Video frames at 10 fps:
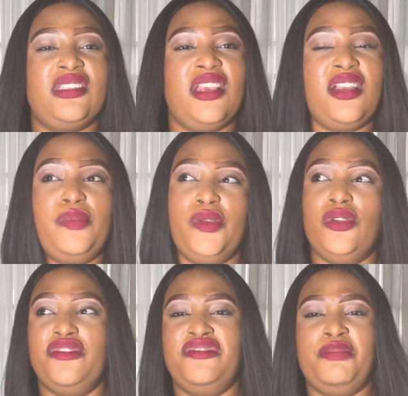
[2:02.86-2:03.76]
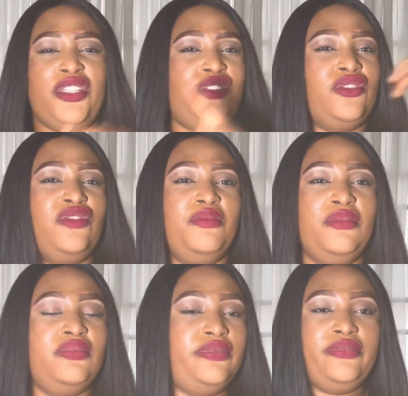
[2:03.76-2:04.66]
a couple of pictures of,
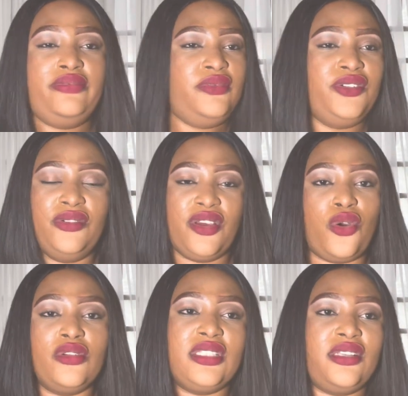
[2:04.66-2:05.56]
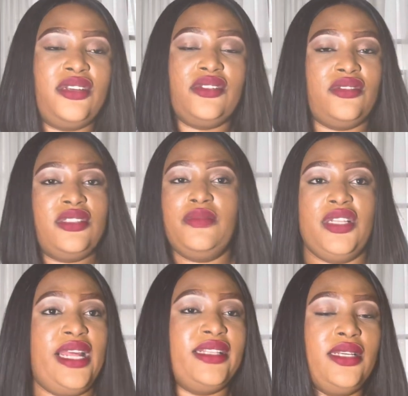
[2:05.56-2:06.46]
you know, the concert or something
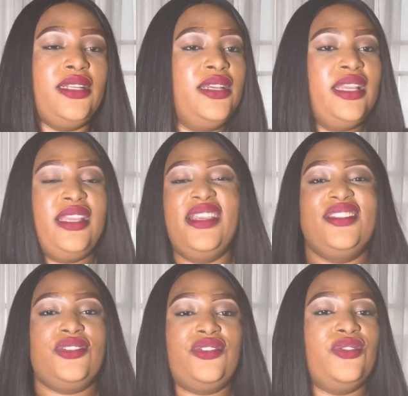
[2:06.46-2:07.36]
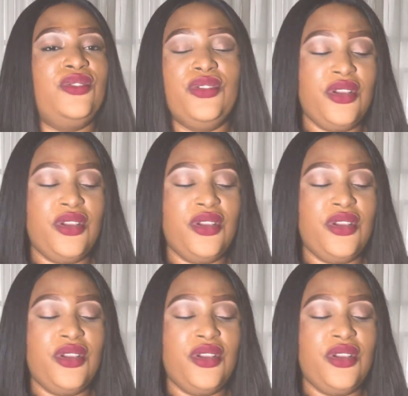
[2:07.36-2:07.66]
like that here, just so